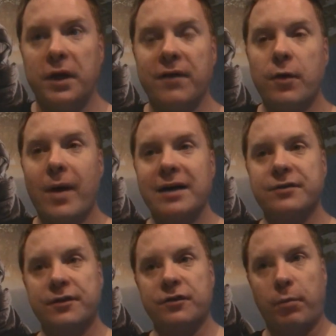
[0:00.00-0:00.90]
We give you
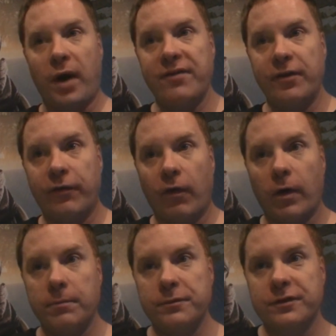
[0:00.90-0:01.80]
access to private
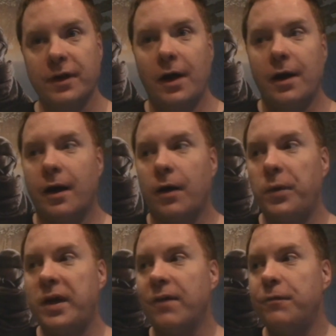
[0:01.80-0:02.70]
forums.
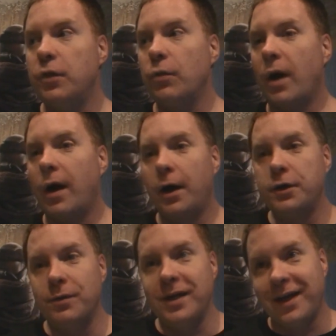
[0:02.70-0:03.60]
We give you a
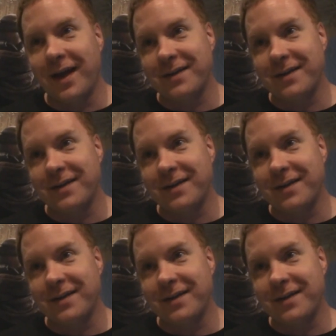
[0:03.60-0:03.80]
unique